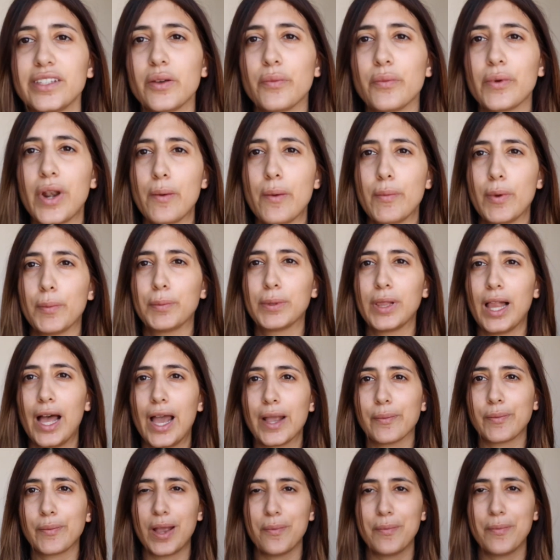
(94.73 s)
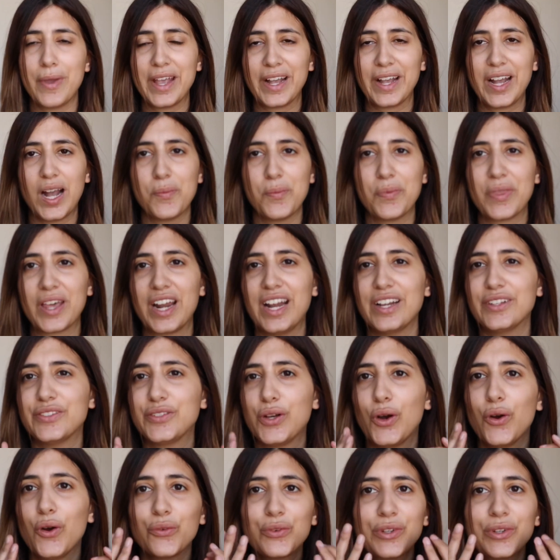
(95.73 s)
Even when I'm applying my makeup, that I
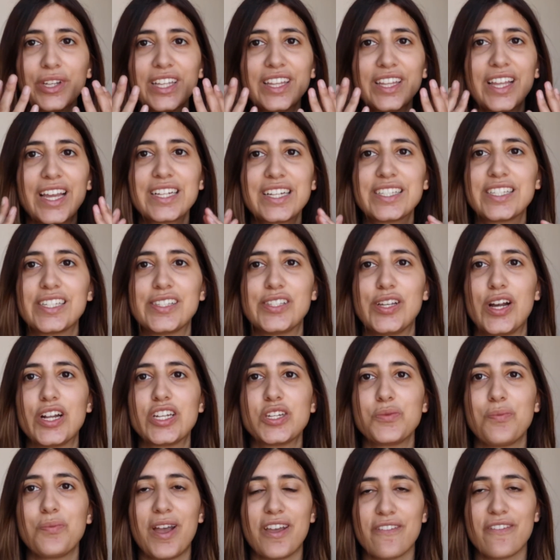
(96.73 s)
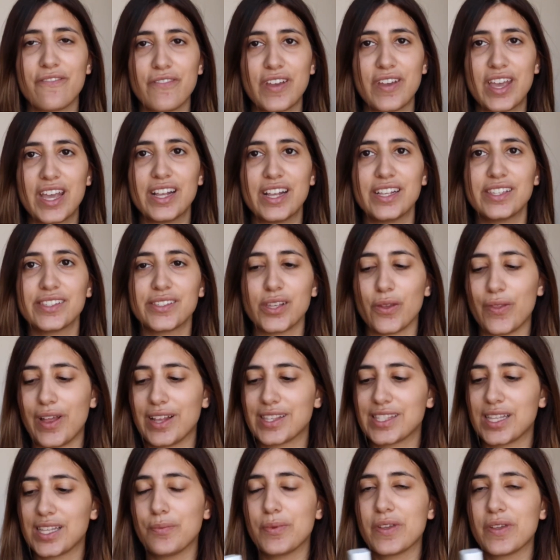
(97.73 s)
don't really like to touch my face, so
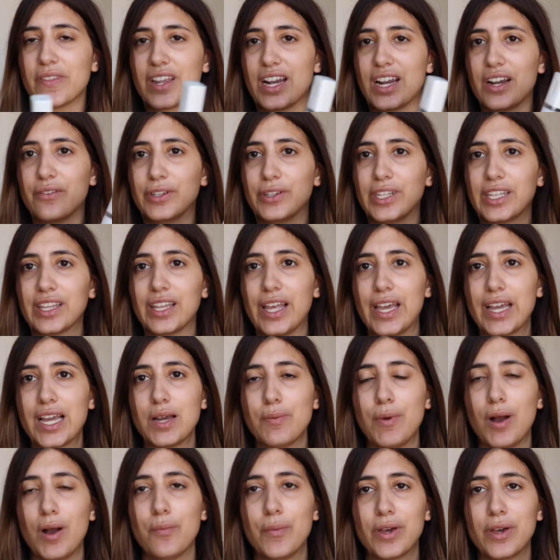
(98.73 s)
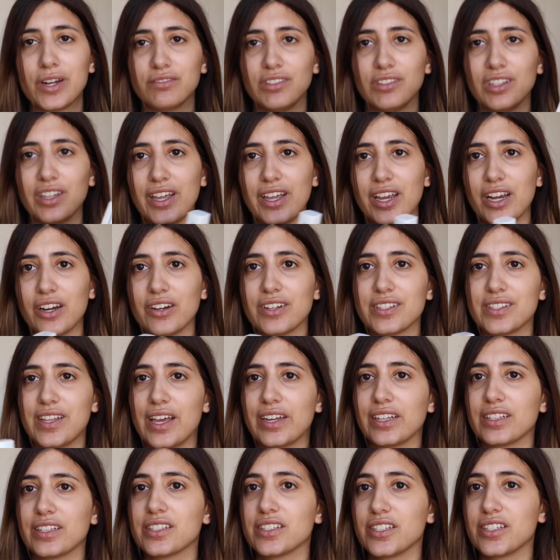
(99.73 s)
that's something that I really like about mineral air is
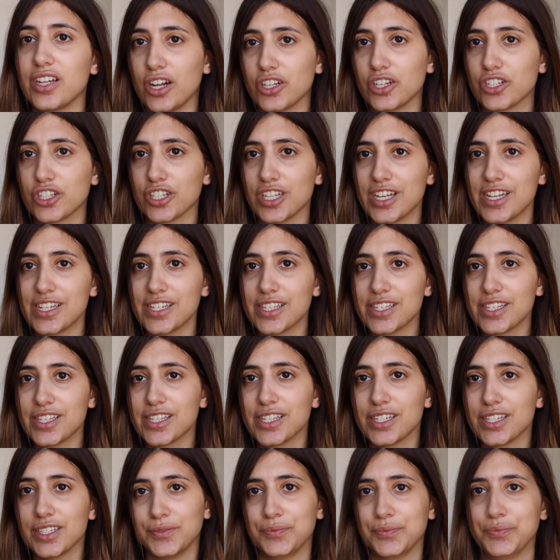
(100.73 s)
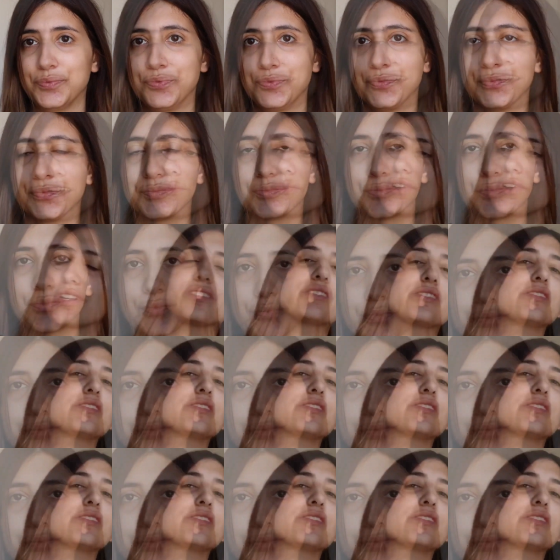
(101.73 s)
that it's touchless. I'm going to